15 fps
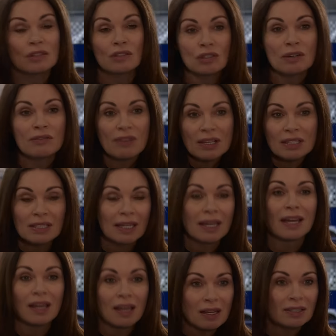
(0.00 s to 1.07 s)
you should
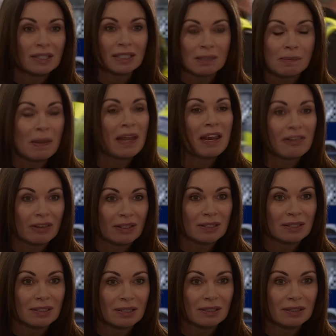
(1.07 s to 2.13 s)
investigate her
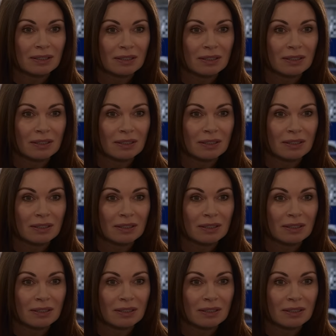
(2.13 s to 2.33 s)
disappearance.